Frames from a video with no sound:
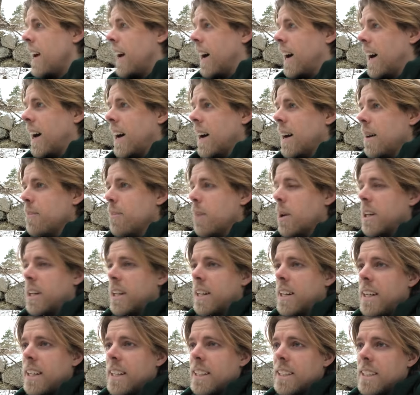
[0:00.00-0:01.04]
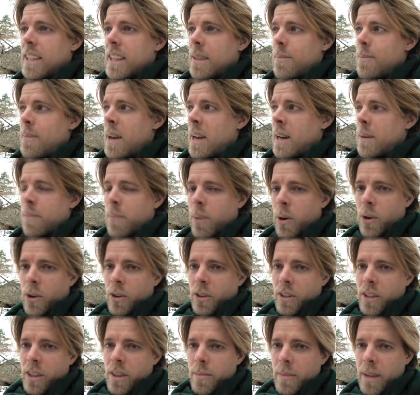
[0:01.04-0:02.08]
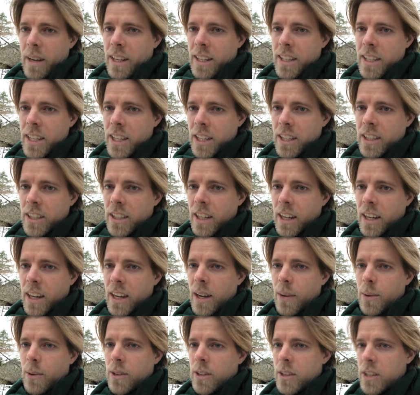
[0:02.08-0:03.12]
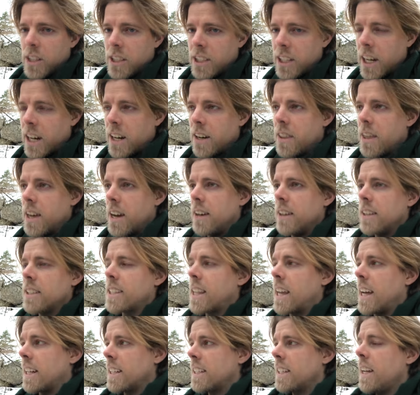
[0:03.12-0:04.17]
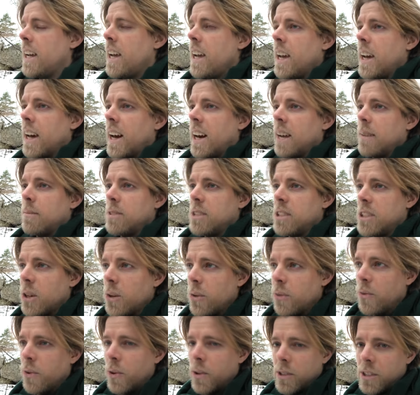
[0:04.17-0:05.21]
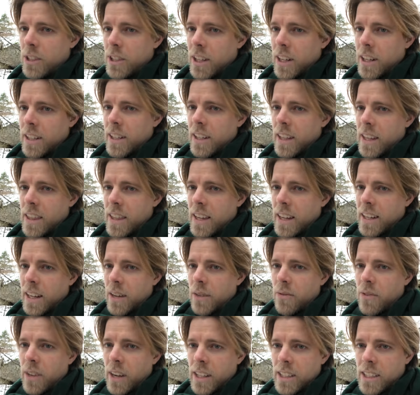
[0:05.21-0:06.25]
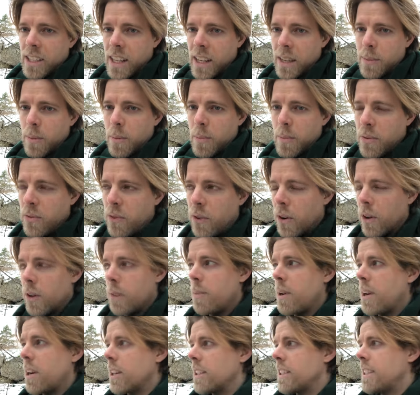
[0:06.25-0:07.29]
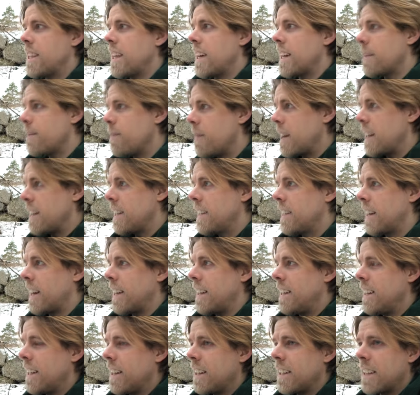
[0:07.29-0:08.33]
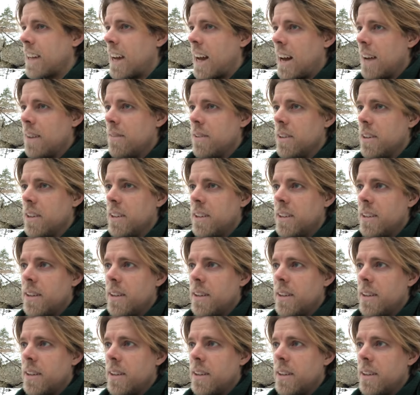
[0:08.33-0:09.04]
But at least the main point, the main teaching I wanted to share there is that I'm so fortunate in that I fell asleep before, because that meant I didn't have